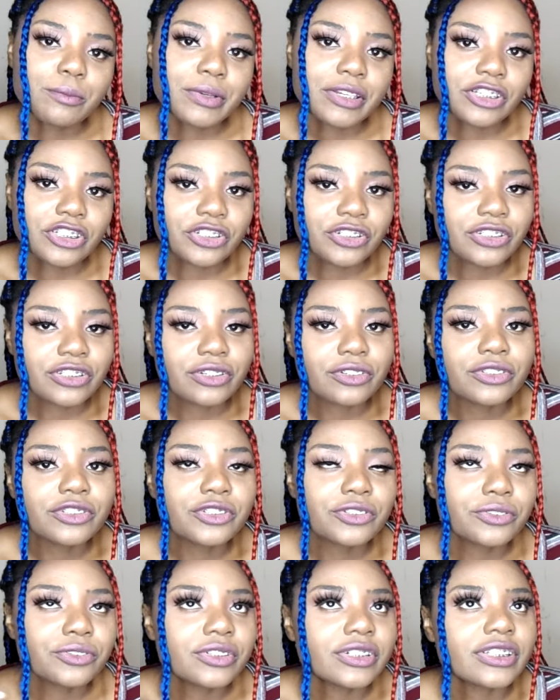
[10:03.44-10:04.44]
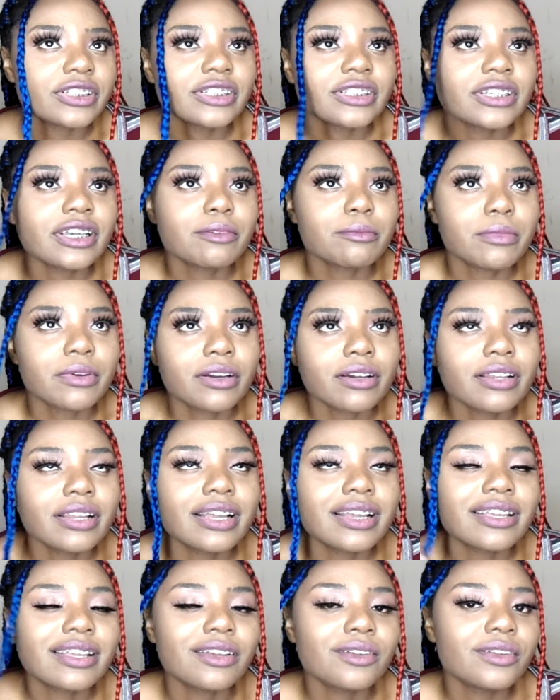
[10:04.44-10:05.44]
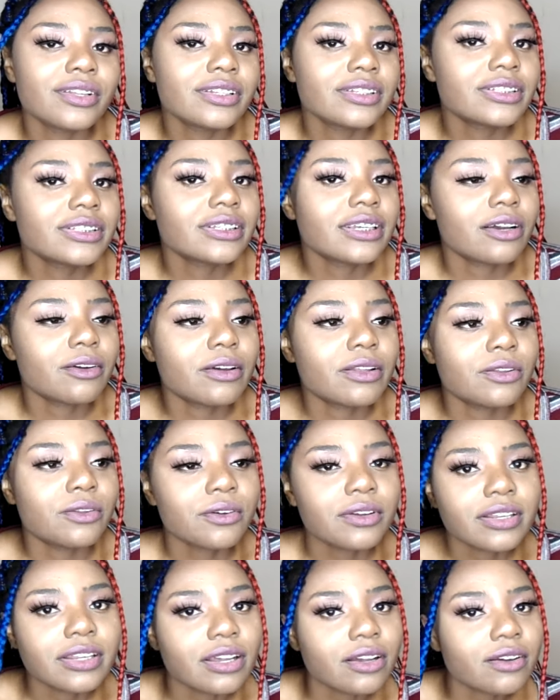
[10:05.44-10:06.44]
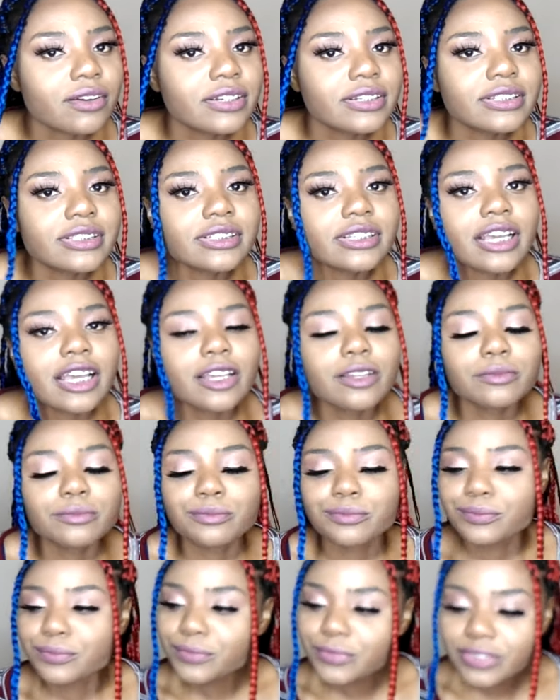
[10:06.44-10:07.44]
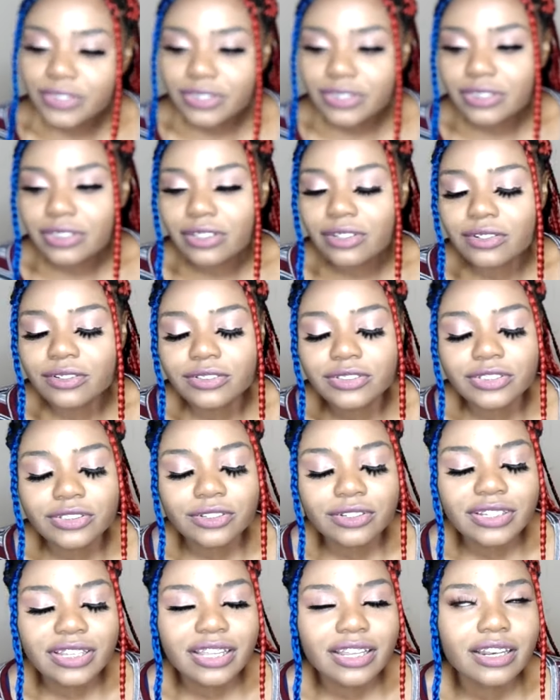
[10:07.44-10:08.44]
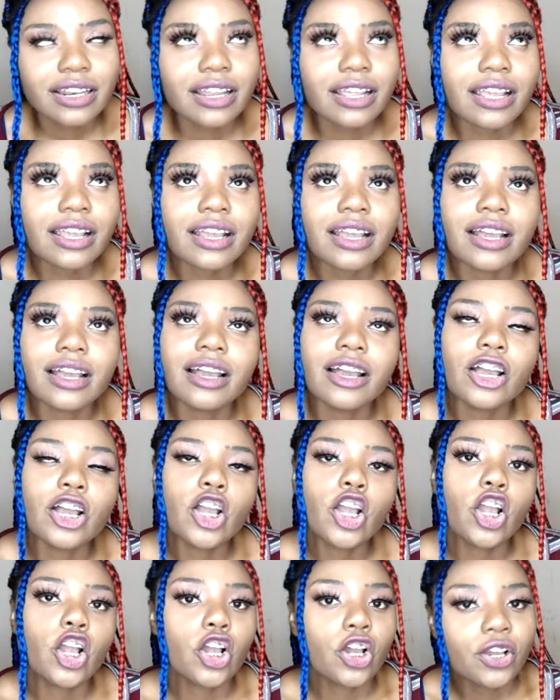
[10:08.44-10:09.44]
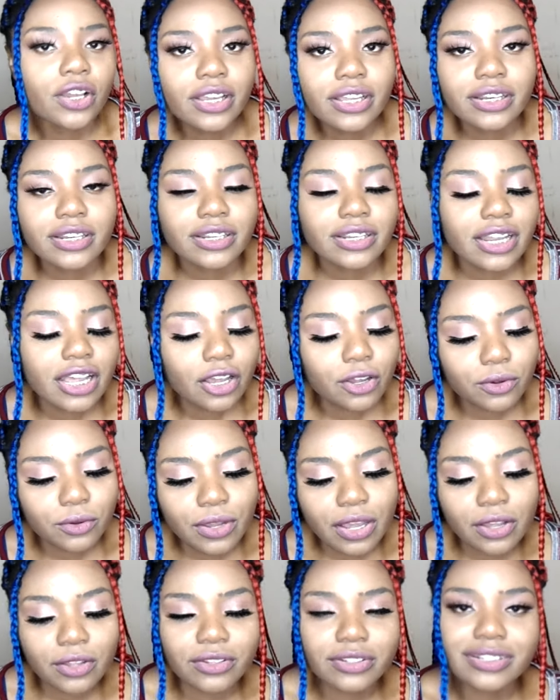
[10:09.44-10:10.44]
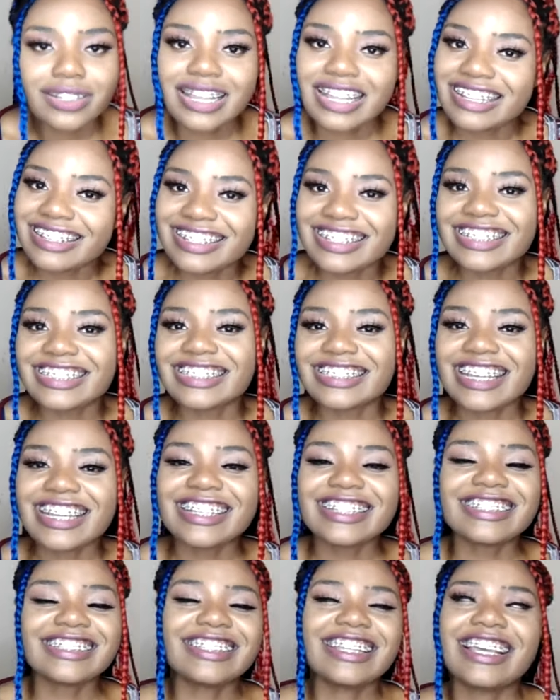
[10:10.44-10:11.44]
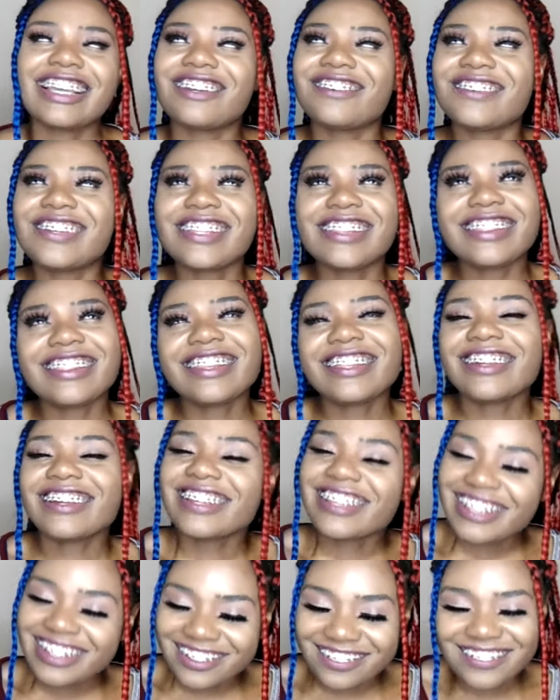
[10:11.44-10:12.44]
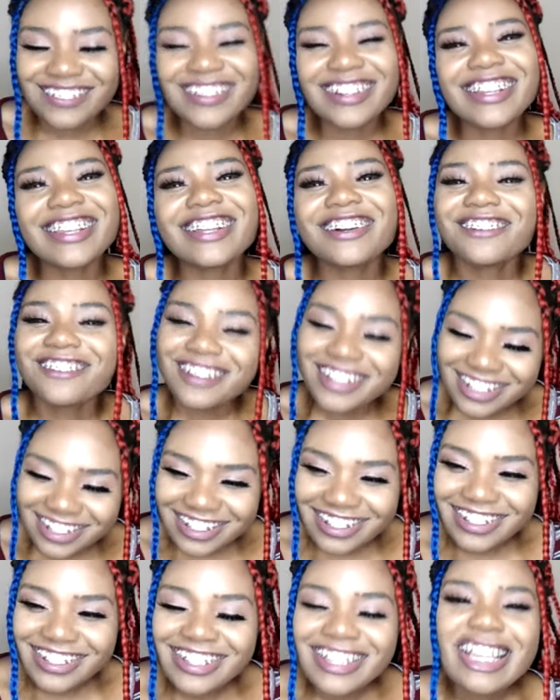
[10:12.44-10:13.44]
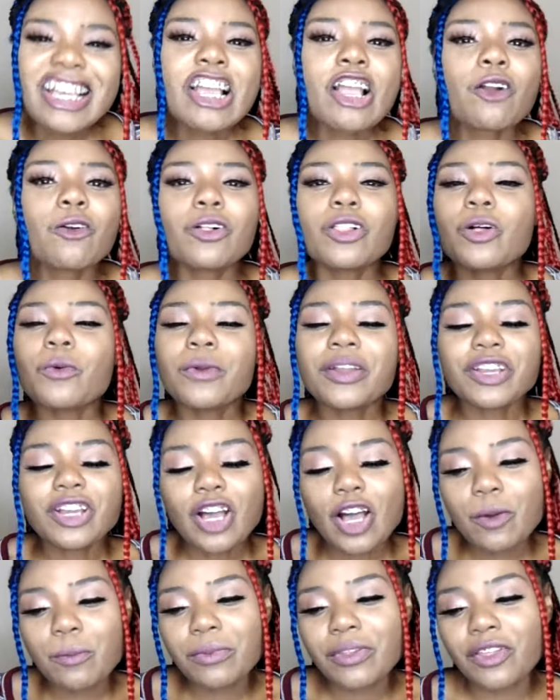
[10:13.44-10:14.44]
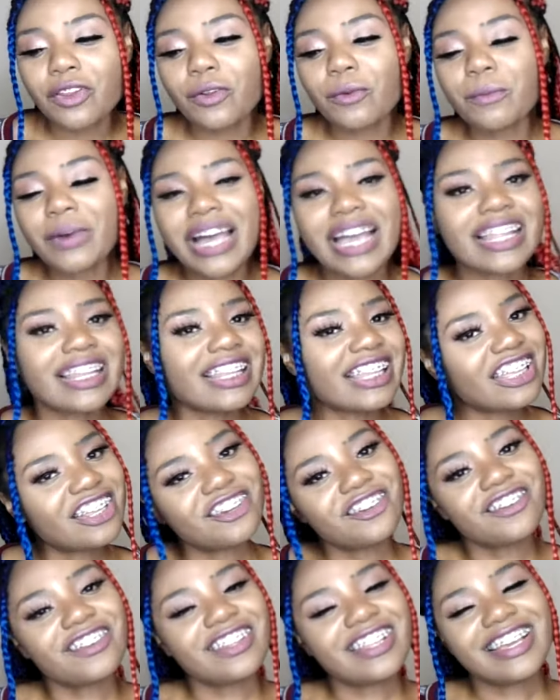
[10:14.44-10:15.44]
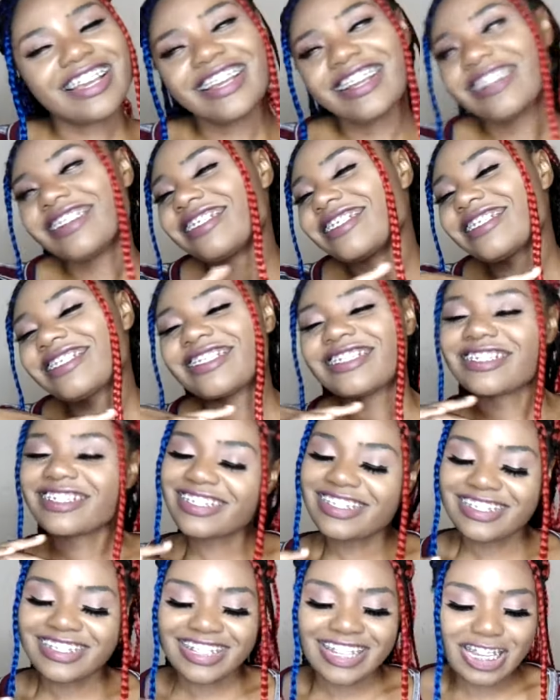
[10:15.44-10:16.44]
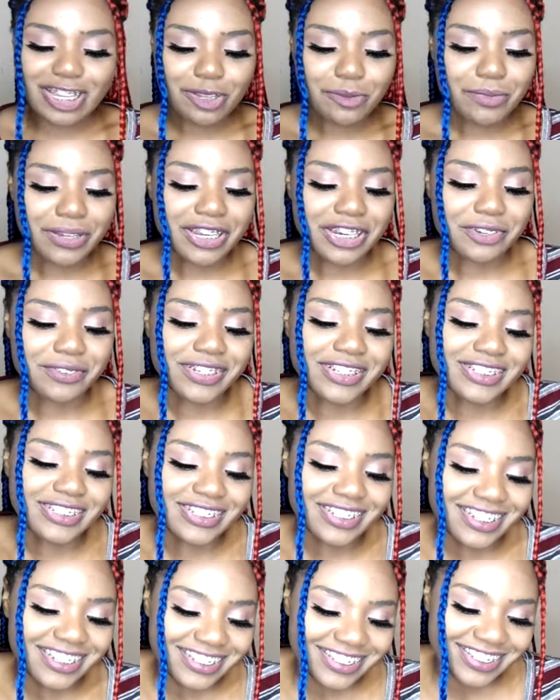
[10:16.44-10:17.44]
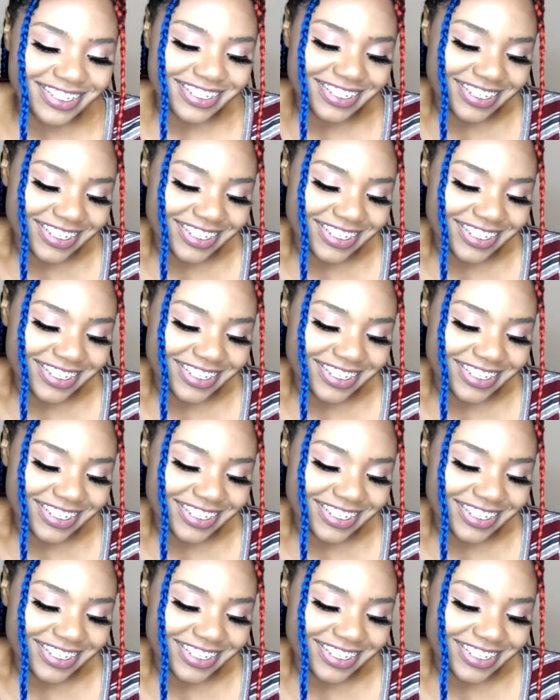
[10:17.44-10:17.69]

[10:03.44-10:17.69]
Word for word: pictures out too because I was like, bro, like you need to see how I look now because like girls looking like good now uh, in these days. Like we looking, we're glowing, going up little by little. Like, but anyways.